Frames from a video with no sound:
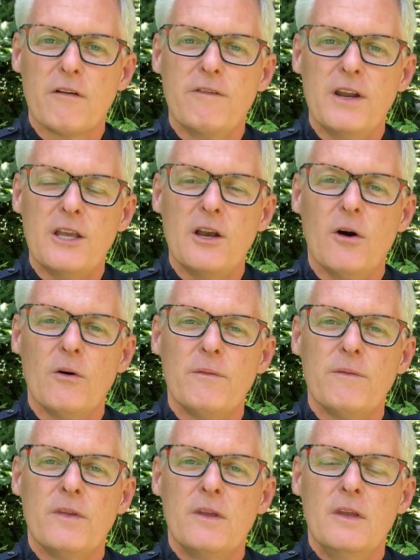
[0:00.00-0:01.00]
video
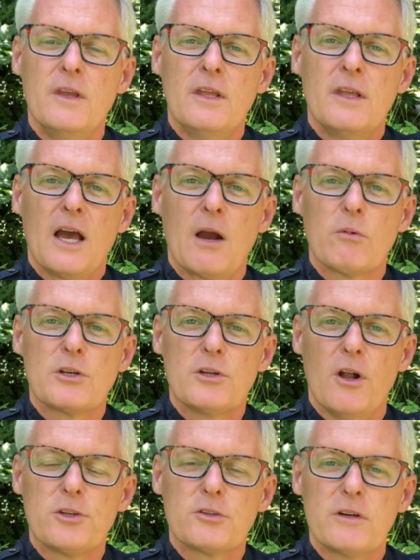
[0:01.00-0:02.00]
at
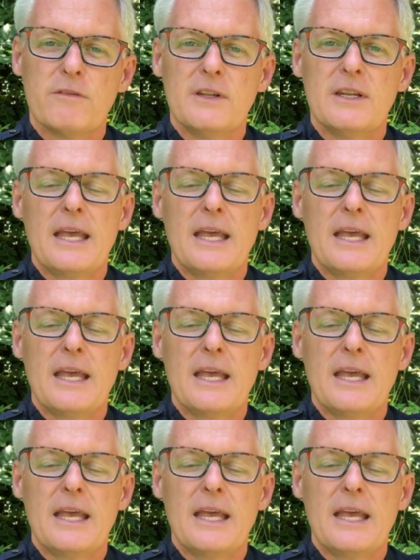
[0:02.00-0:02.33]
Results Driven.